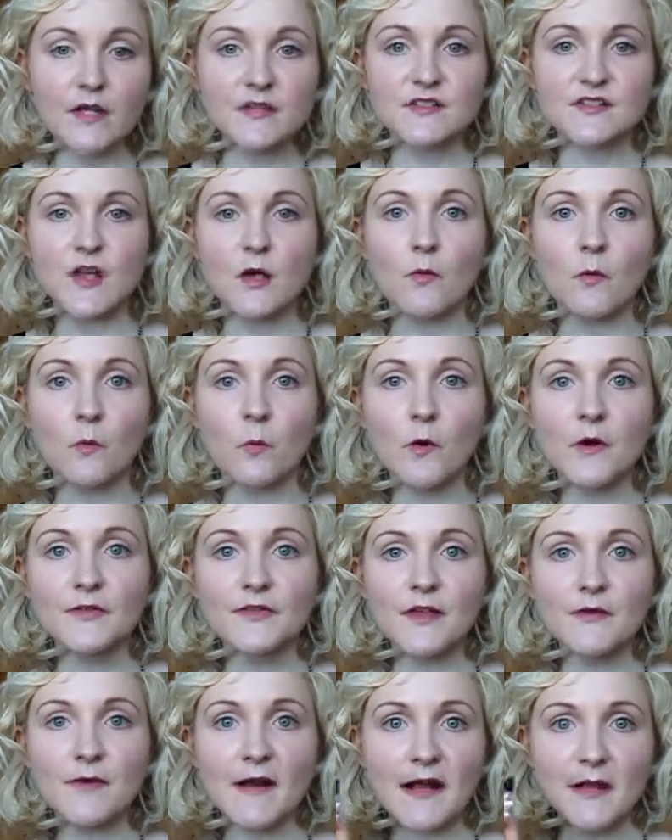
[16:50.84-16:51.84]
So
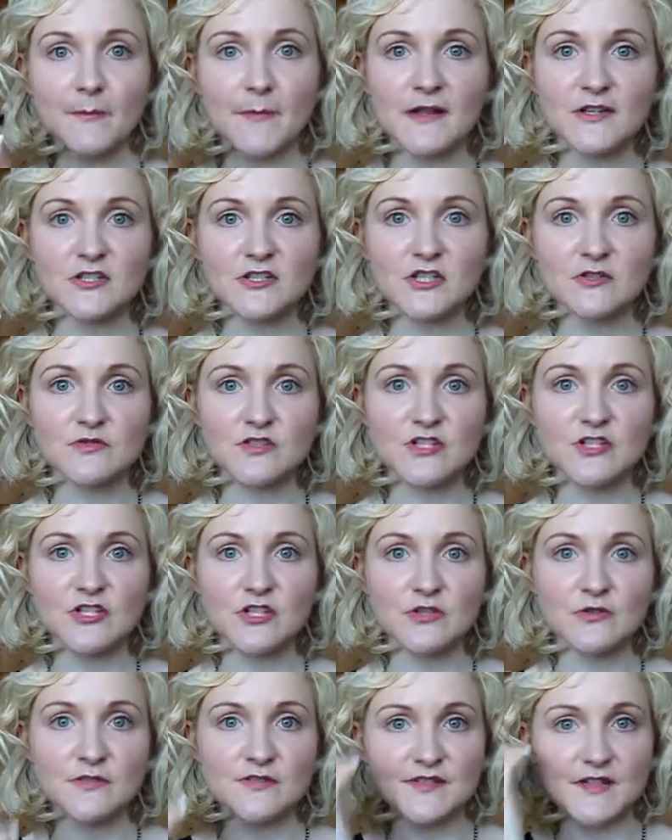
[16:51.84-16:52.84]
what they recommend you to
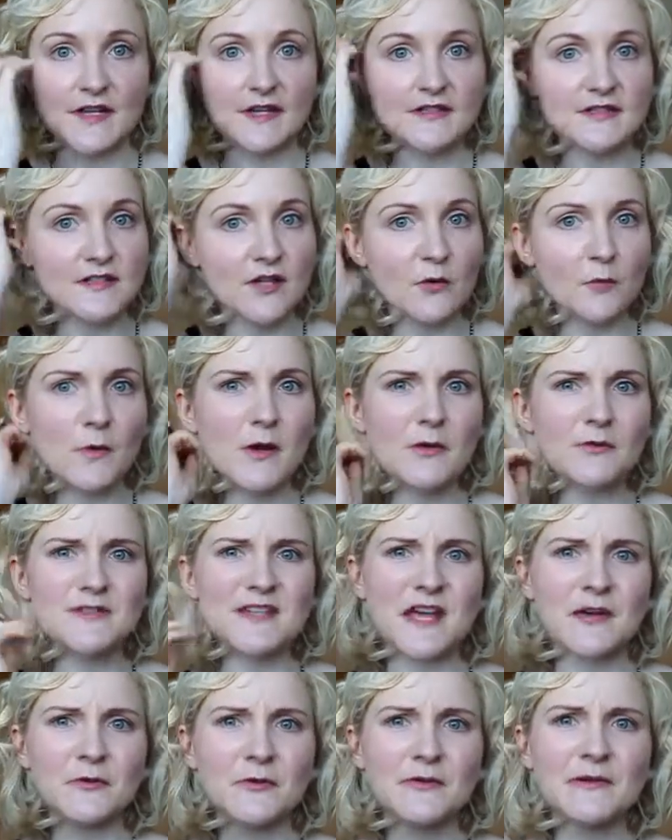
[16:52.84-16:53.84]
use it, they will
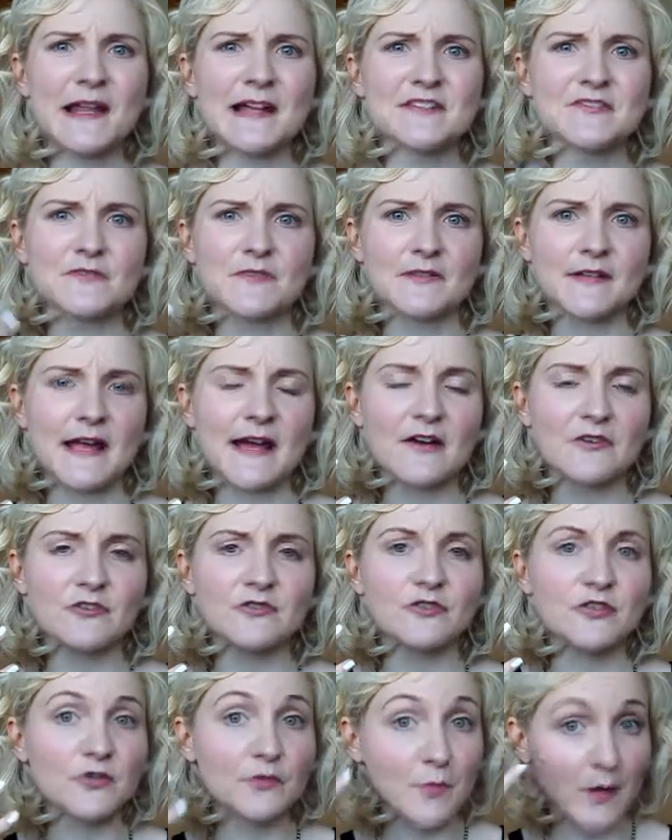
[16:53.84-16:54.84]
tell you later on how
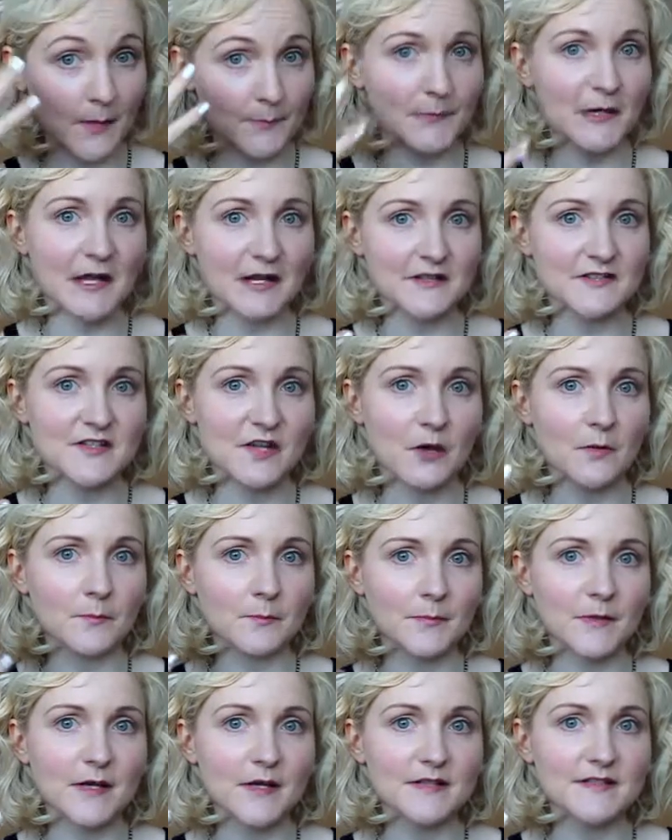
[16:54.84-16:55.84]
you apply it
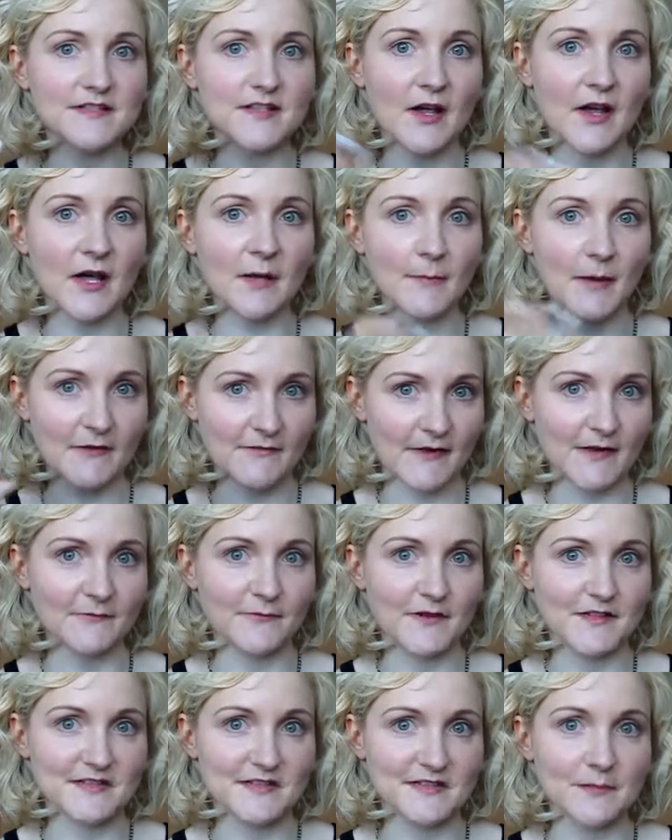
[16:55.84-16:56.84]
on, but I've
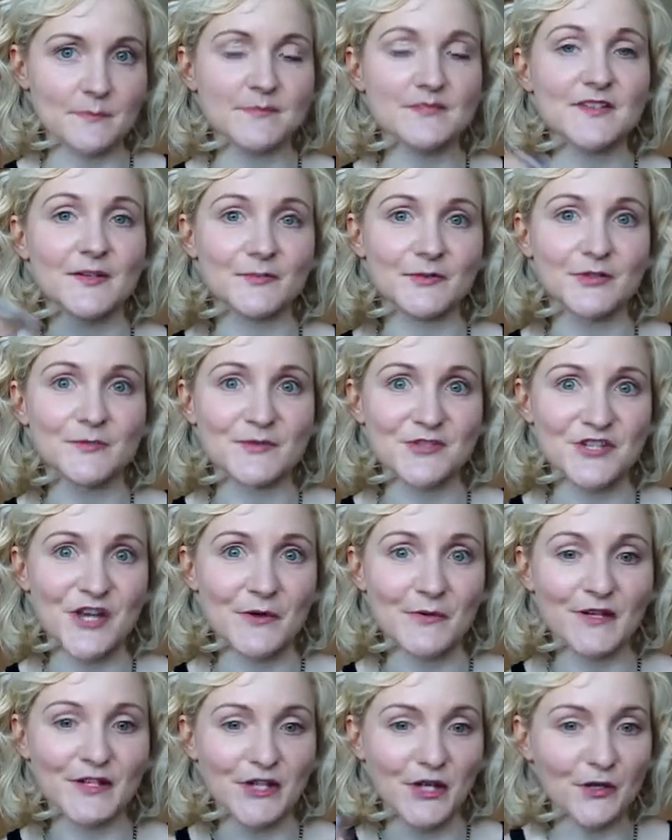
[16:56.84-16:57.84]
had first glimpse, so I'm going to be
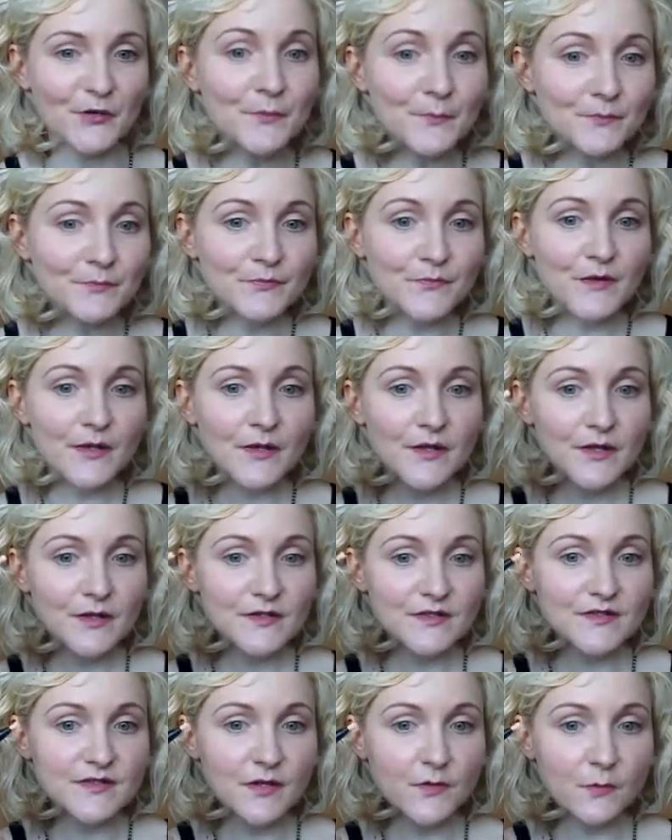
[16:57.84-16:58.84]
showing you.
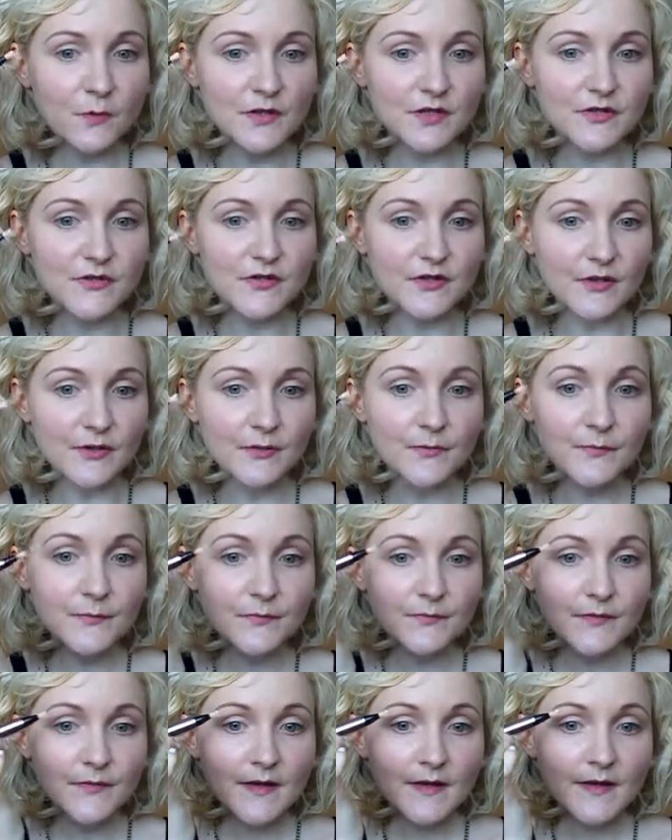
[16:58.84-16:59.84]
So what you do
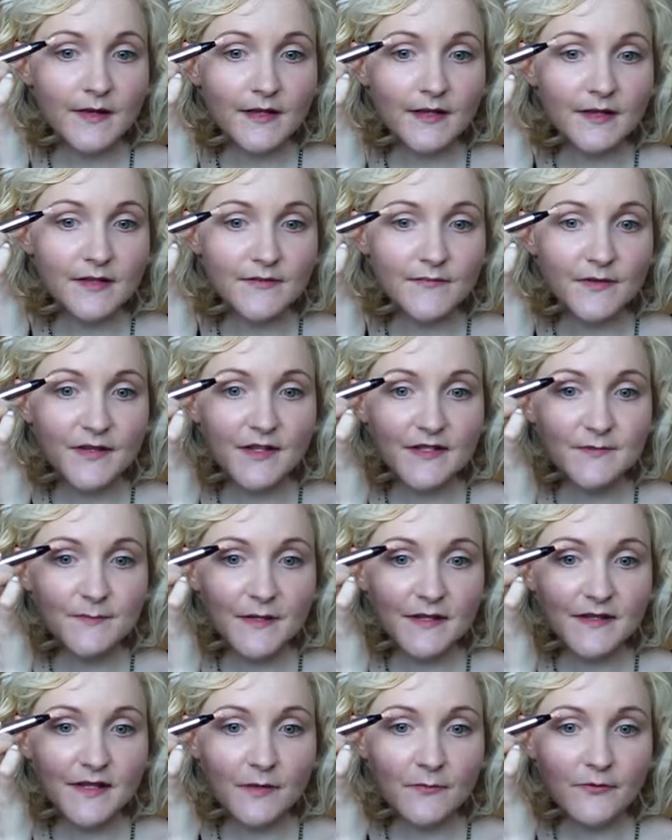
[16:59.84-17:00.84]
is for this
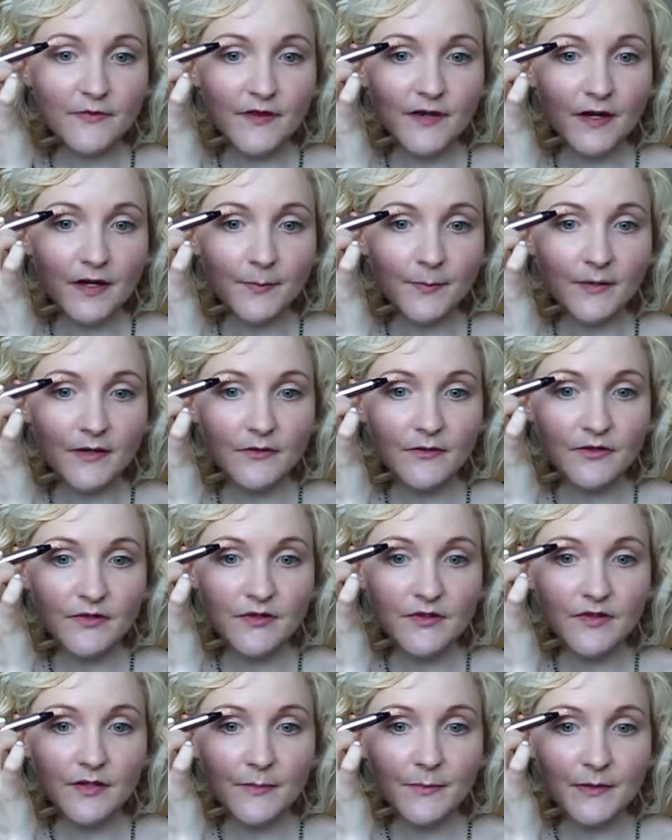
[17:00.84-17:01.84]
bit there for the eyebrow, you
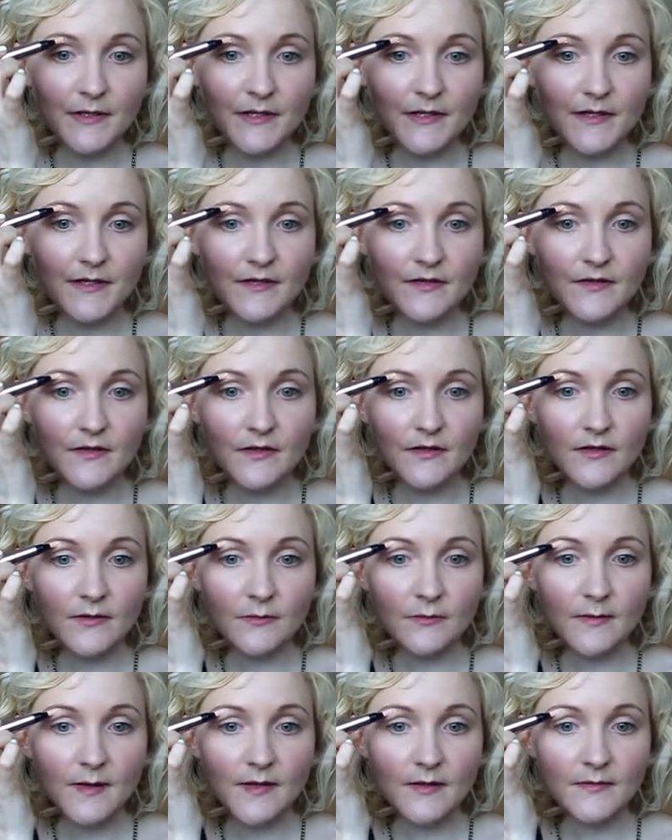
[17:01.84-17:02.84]
just apply it
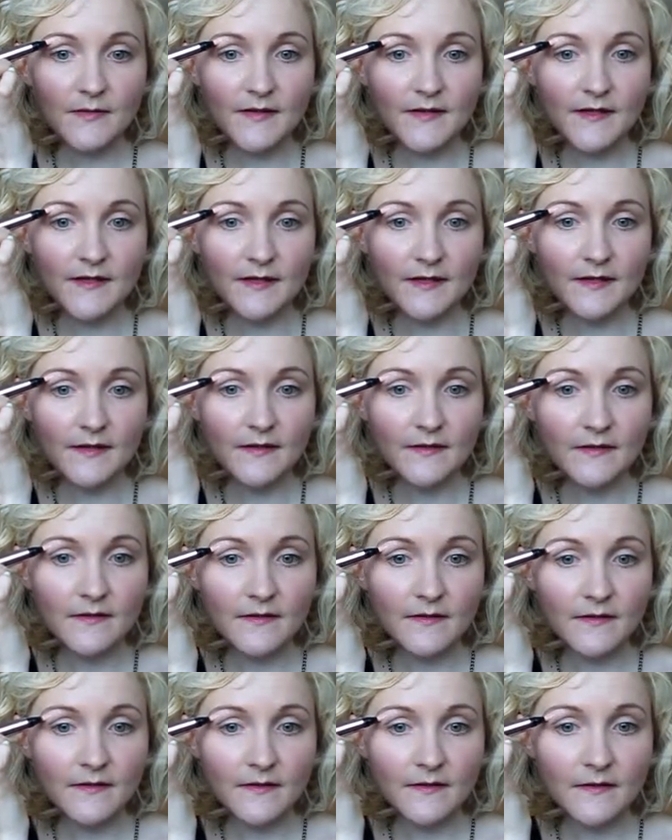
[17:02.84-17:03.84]
around here,
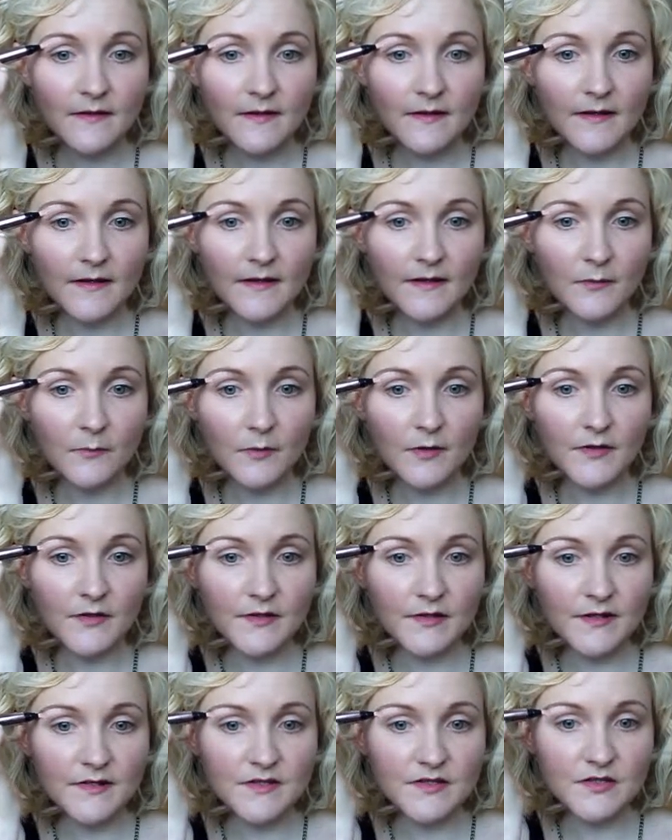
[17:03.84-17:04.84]
and then what
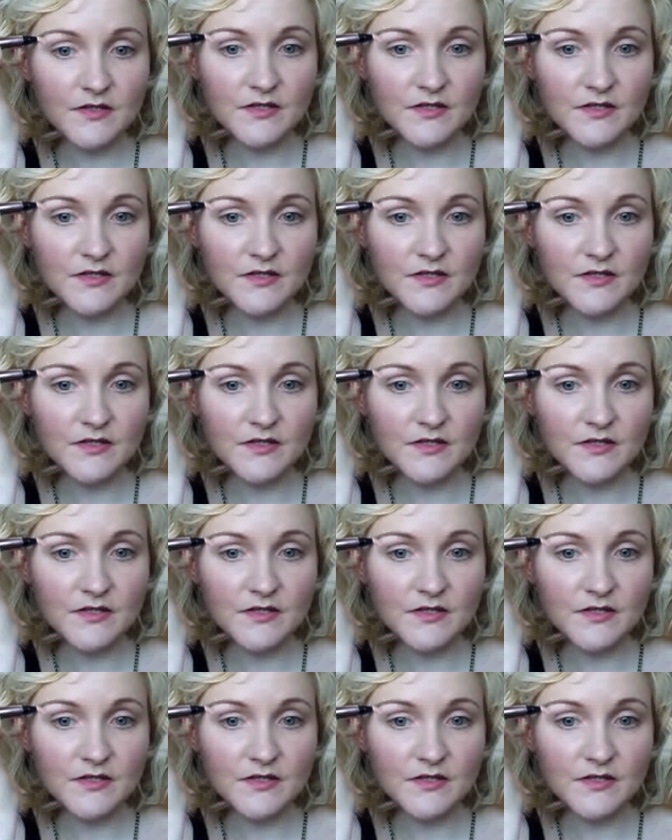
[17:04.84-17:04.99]
they'd ask